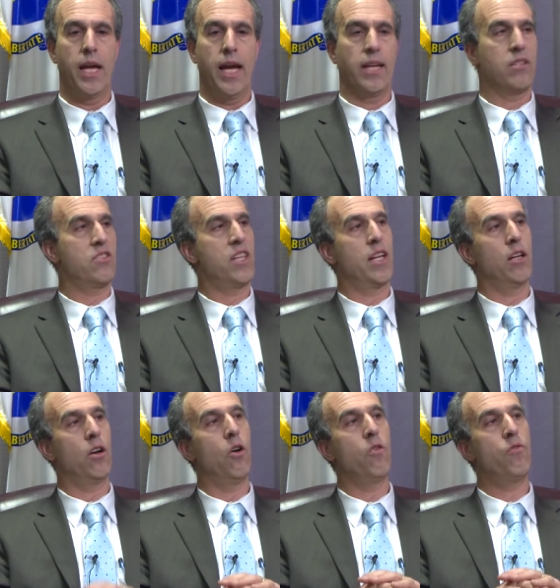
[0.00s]
and set
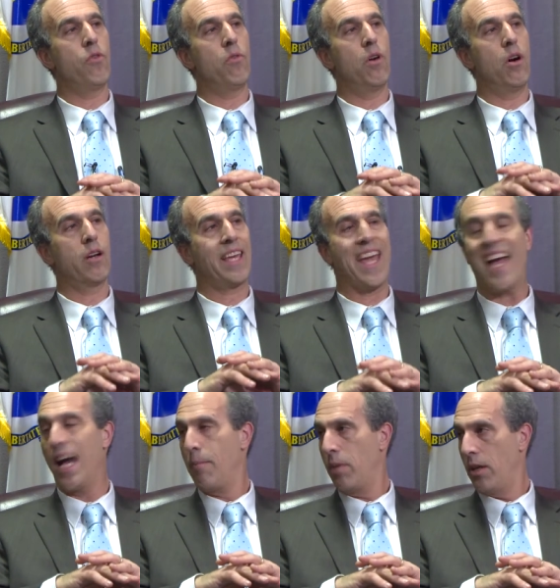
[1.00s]
an overall
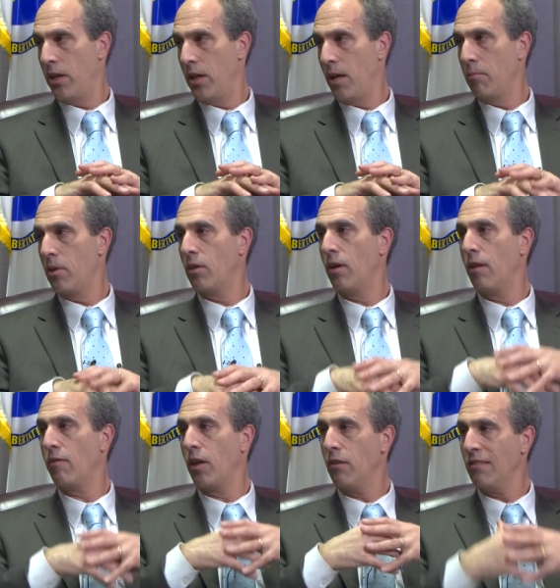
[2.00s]
cap on the number
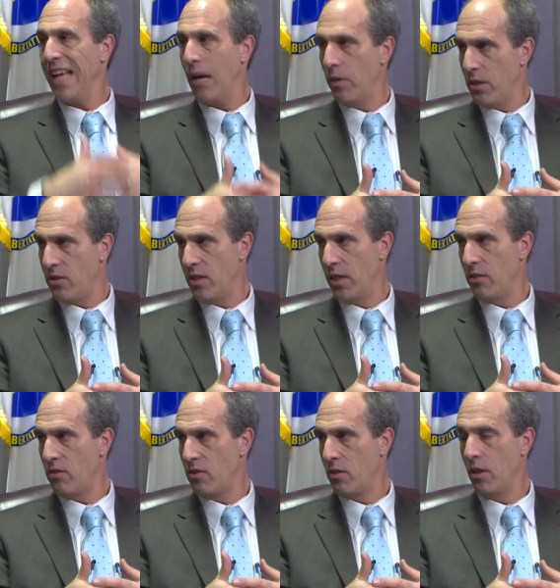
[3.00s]
of
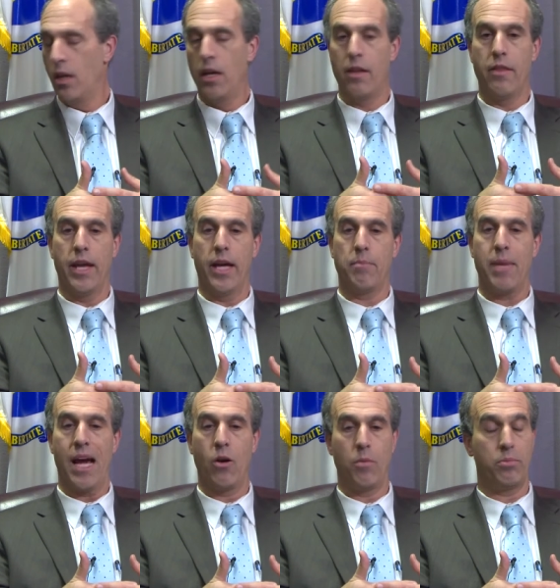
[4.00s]
allowances that
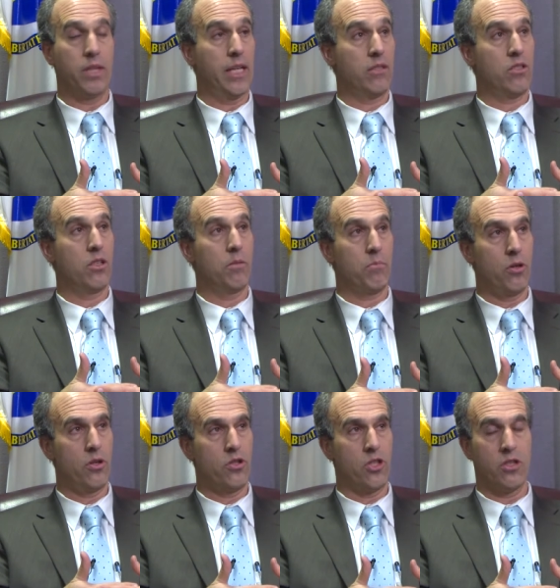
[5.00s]
power plants could
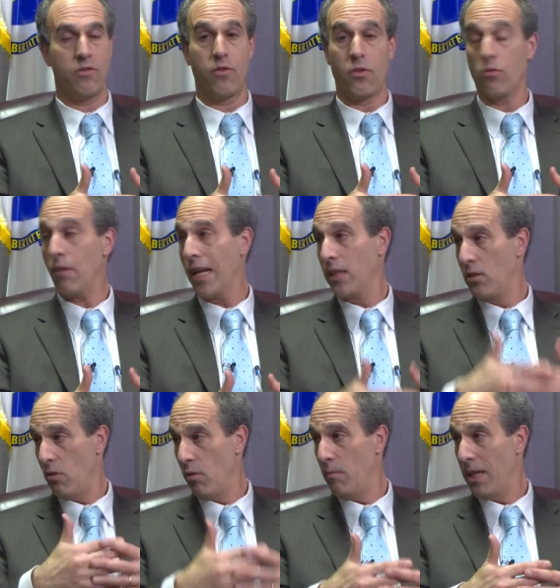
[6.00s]
purchase for the right
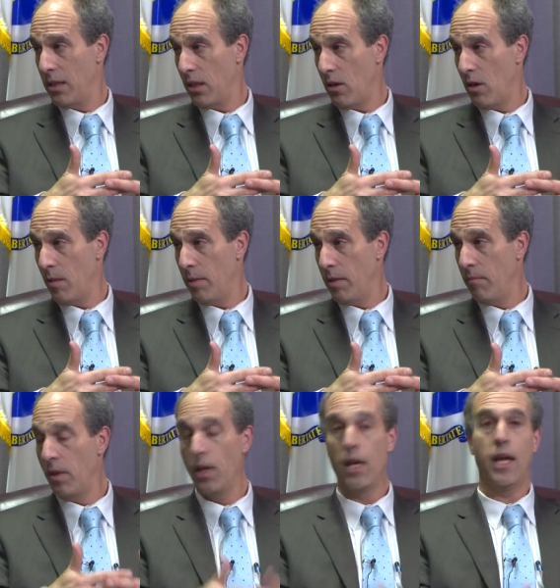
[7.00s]
to emit the carbon,
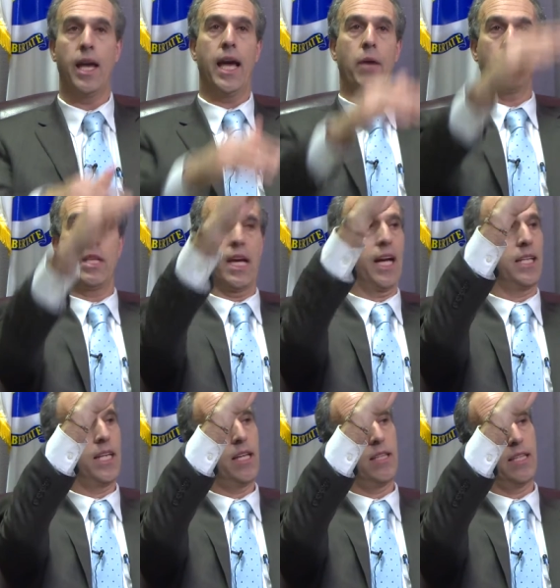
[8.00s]
and with the
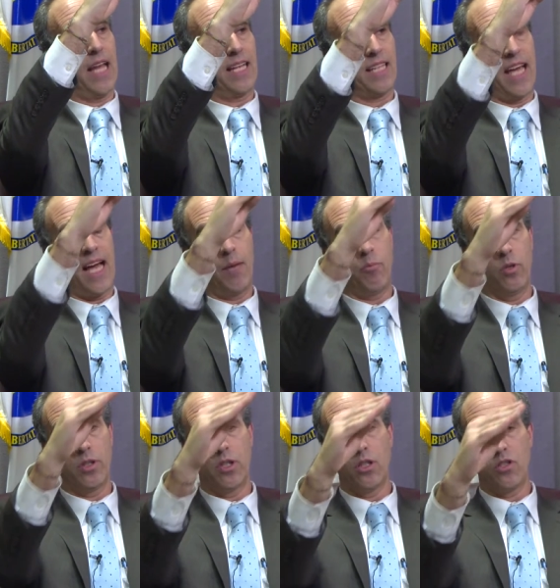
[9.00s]
idea that that cap
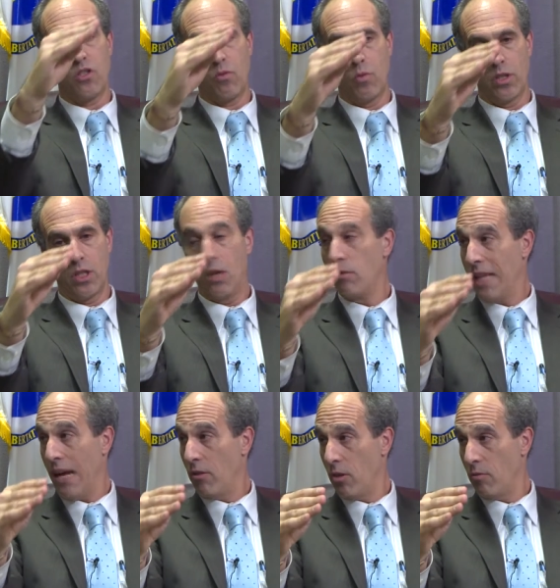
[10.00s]
would go
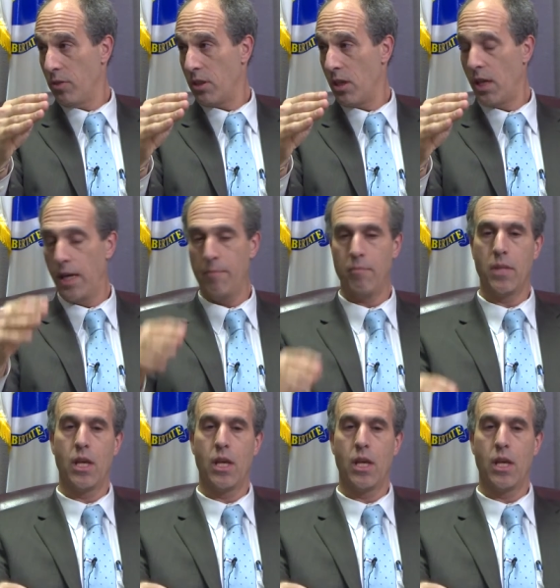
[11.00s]
down over time,